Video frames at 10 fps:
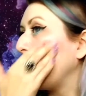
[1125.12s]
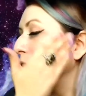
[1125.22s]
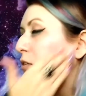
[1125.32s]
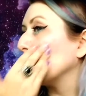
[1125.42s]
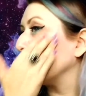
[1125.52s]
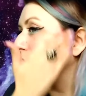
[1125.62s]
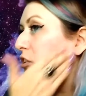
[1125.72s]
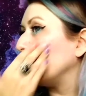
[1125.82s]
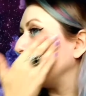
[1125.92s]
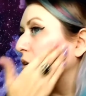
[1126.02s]
Why does one
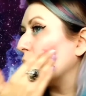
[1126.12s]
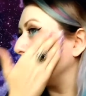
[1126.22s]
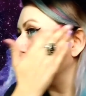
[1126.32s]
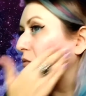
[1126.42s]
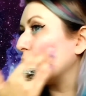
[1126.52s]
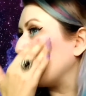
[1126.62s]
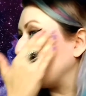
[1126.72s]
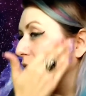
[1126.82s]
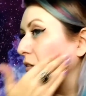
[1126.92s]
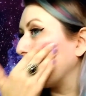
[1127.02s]
cheek always have to
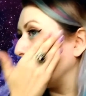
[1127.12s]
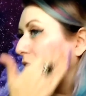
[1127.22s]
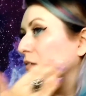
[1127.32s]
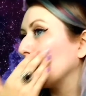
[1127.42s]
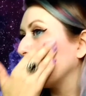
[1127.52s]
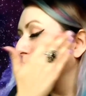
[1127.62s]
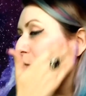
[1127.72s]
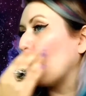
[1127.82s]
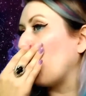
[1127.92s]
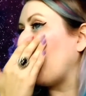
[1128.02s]
be like
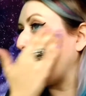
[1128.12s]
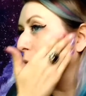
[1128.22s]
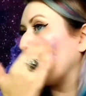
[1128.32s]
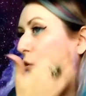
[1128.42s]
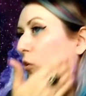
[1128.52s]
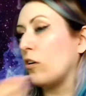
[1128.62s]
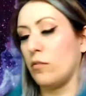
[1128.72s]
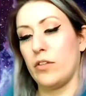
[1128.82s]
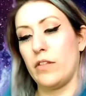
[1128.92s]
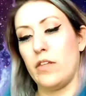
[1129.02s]
way
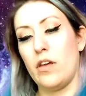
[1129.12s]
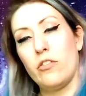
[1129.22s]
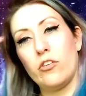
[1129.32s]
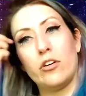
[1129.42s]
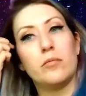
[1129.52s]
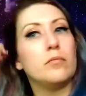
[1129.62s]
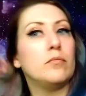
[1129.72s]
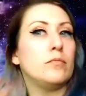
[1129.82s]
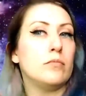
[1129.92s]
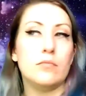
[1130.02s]
more than the other?
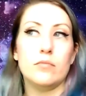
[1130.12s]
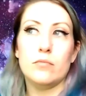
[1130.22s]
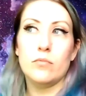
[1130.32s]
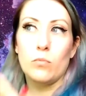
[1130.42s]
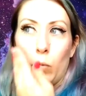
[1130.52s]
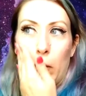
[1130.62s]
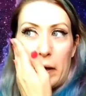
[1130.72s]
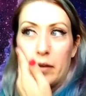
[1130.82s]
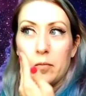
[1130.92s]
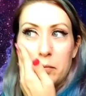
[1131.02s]

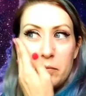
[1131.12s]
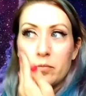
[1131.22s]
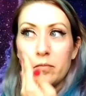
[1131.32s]
Why?